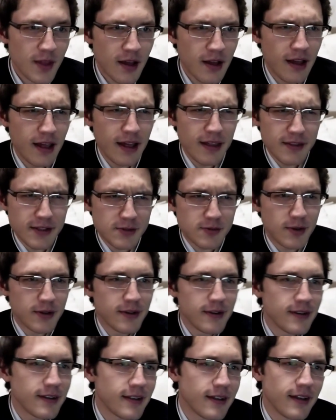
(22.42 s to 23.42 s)
this
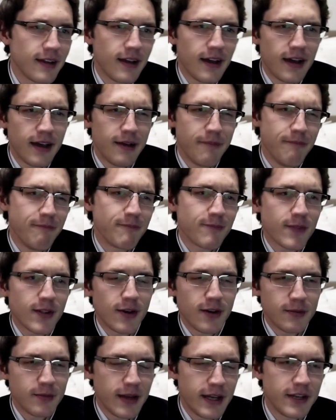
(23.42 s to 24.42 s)
one
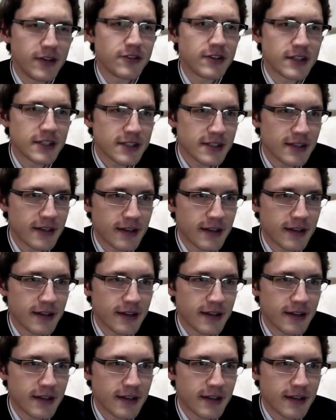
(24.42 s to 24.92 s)
got my interest.